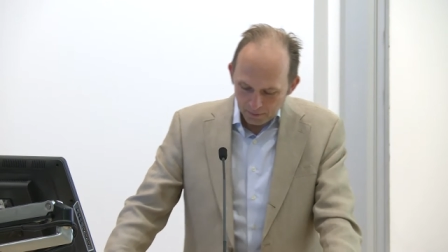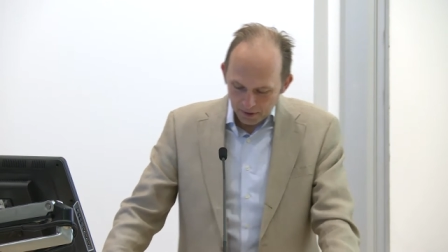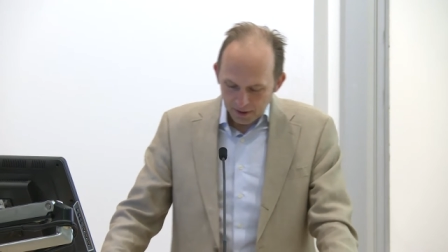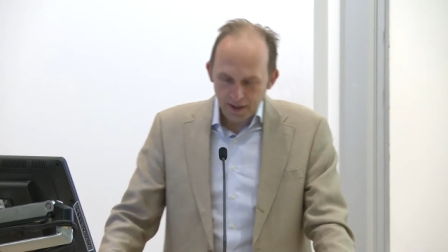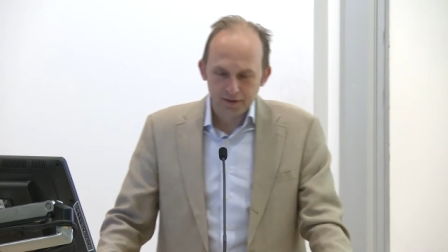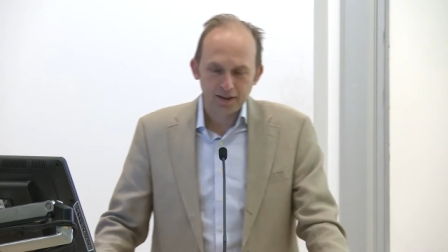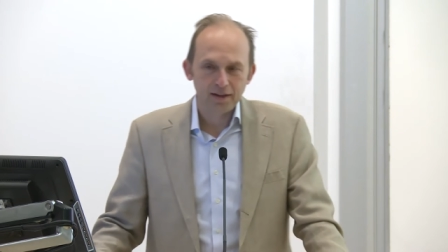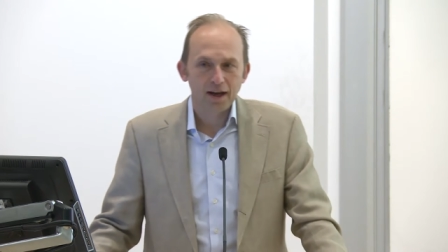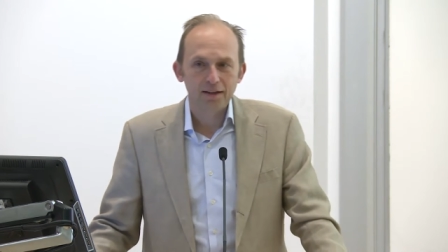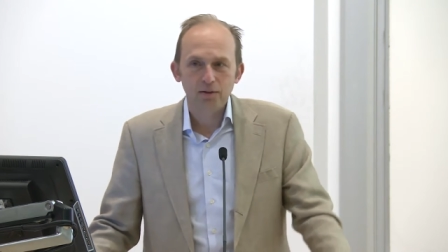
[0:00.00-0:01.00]
in
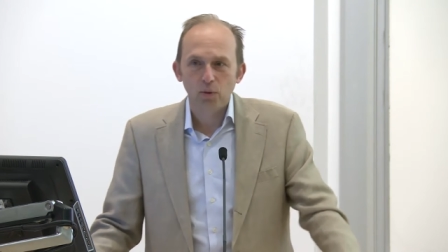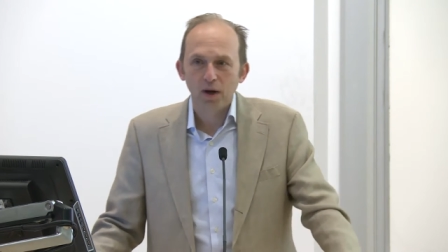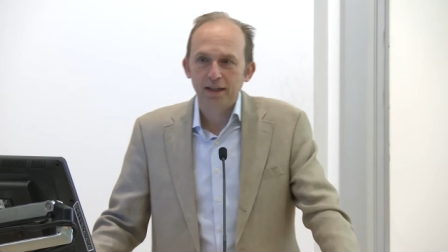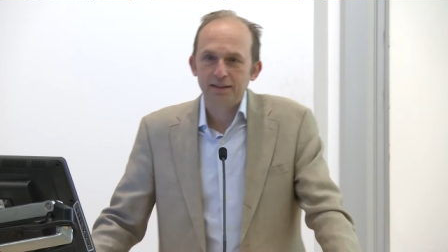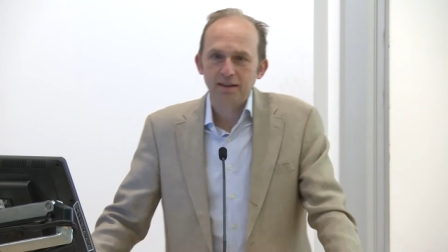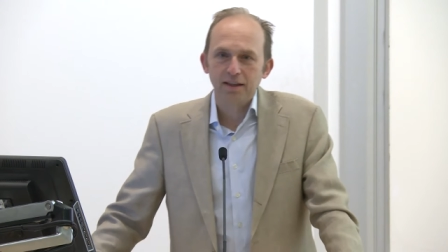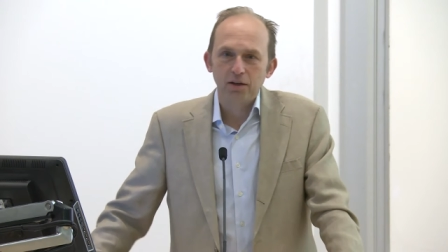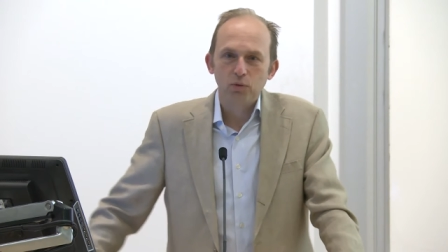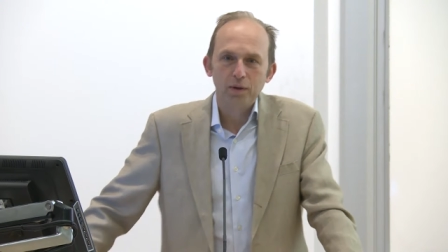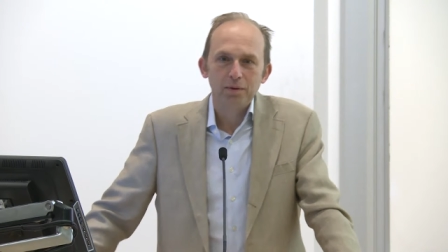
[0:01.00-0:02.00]
1891 is the year
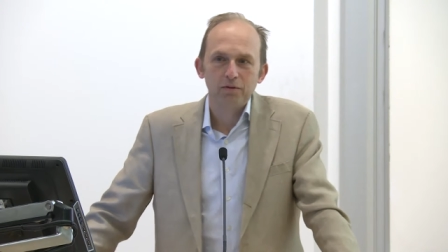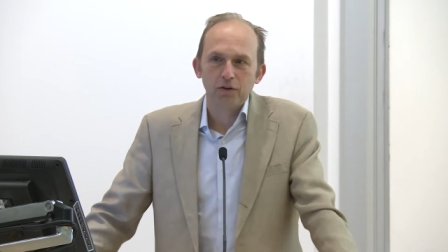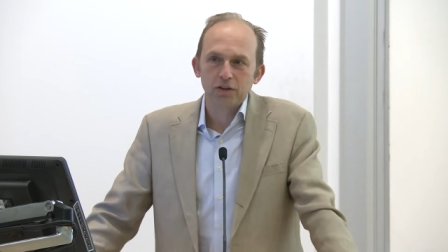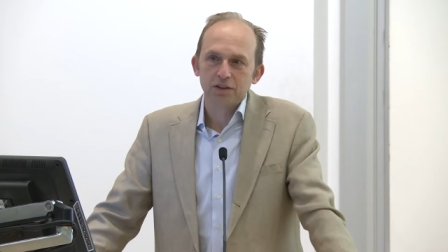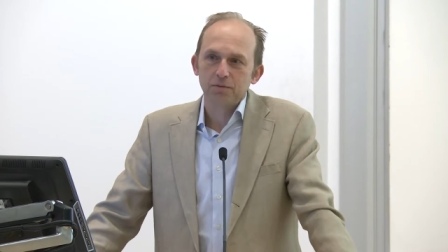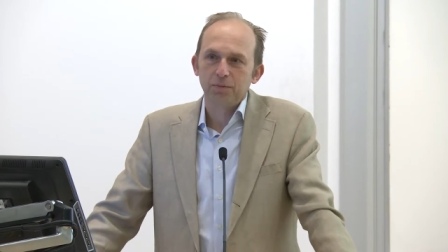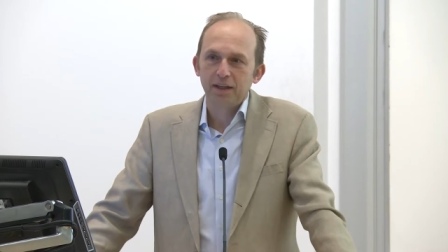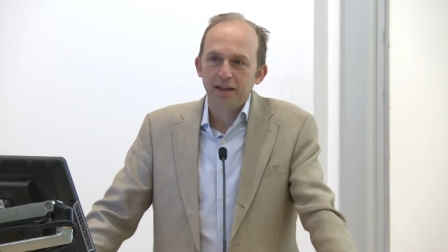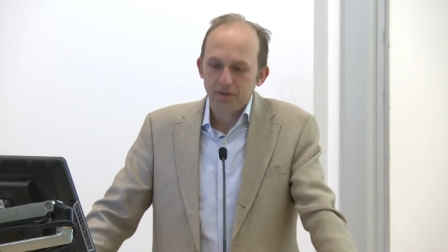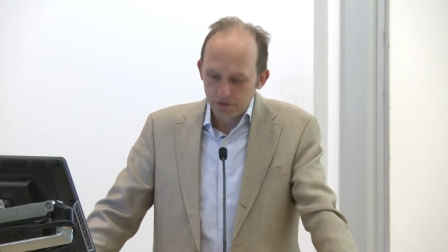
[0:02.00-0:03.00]
women first
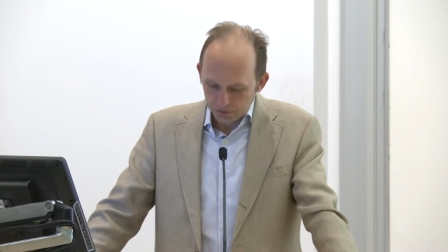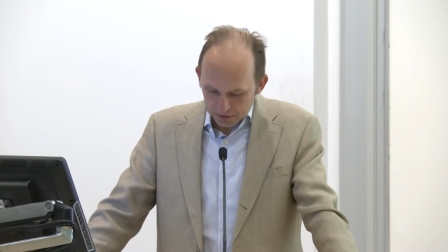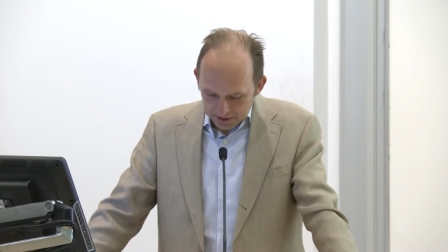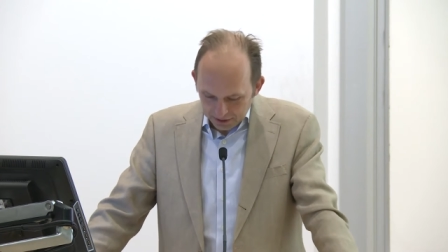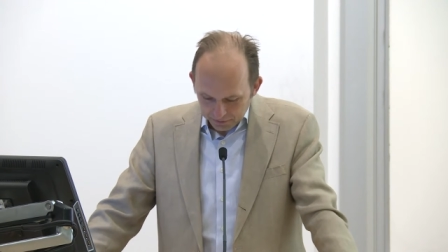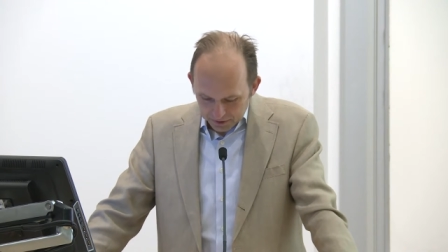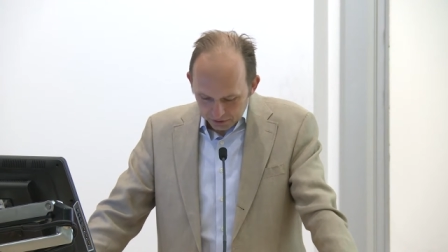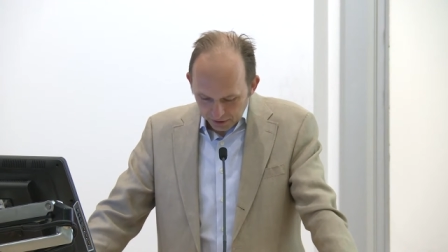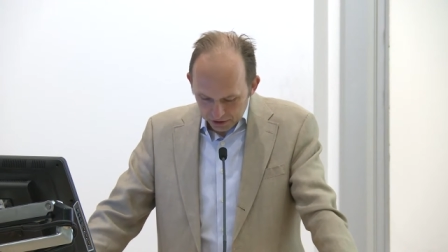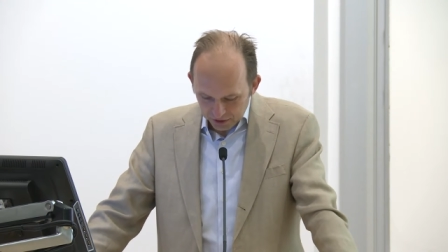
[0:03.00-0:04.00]
begin to receive
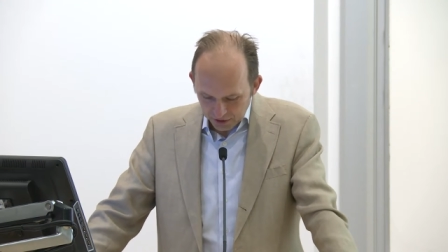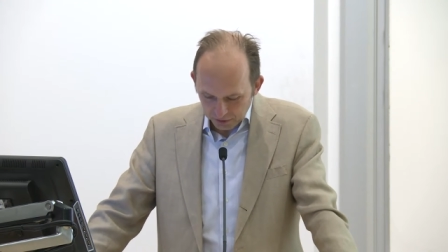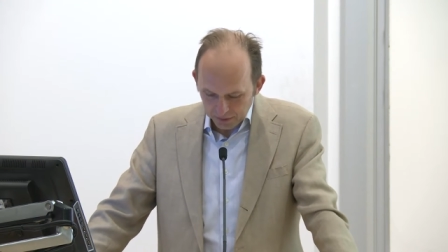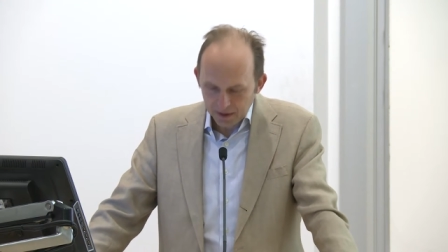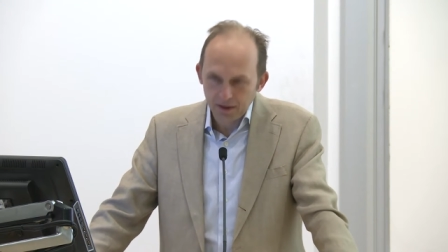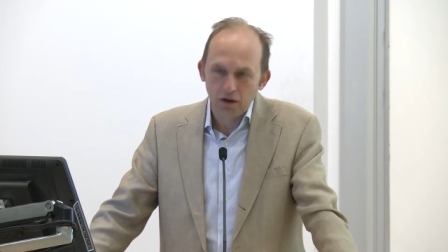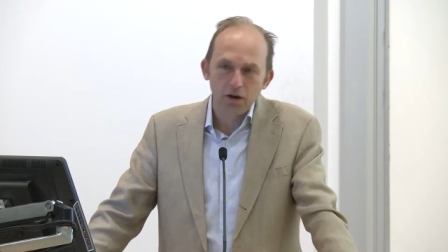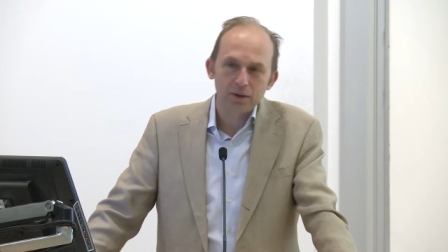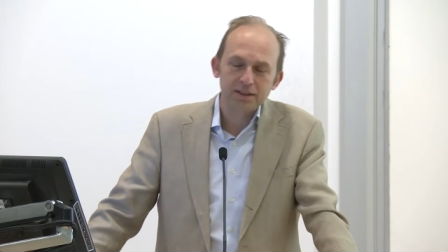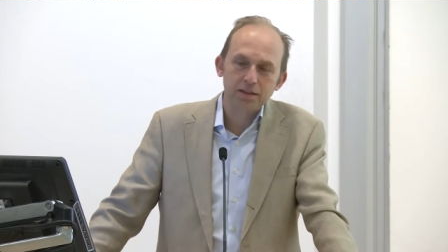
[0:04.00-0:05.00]
instruction here, but they
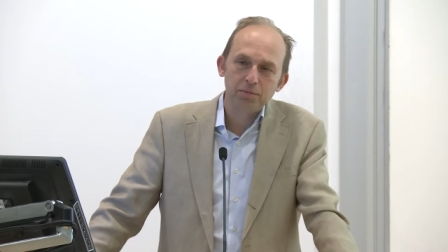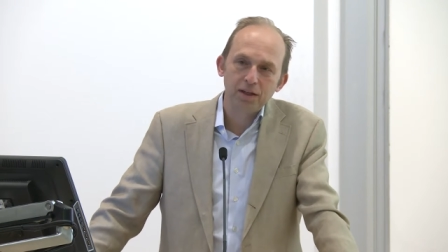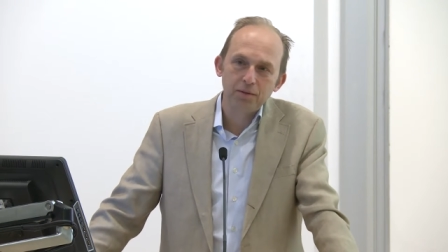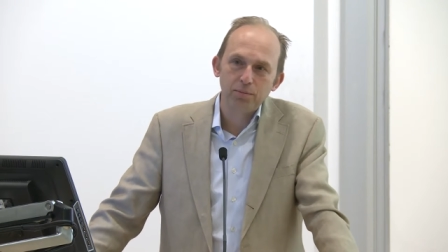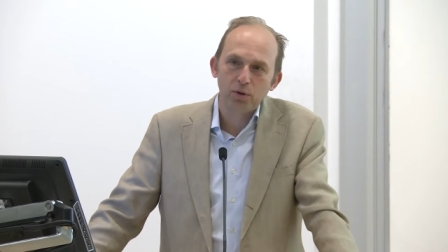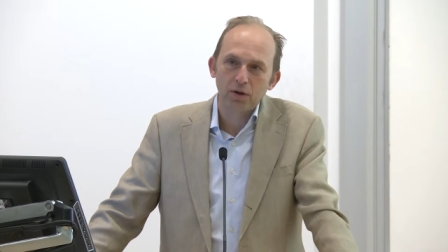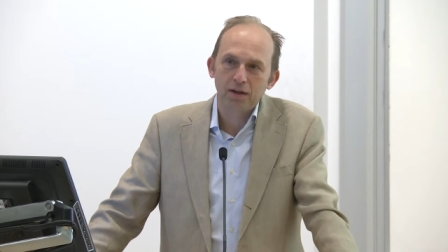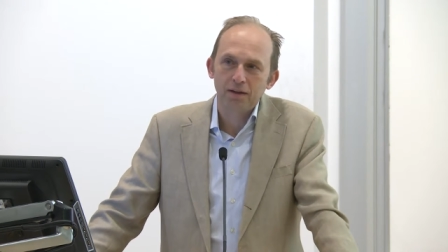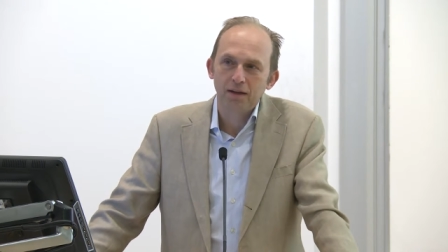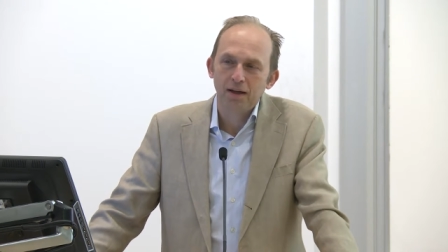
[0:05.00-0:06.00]
always have been
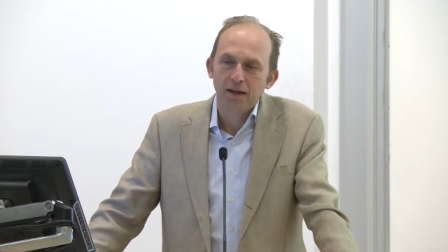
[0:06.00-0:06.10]
important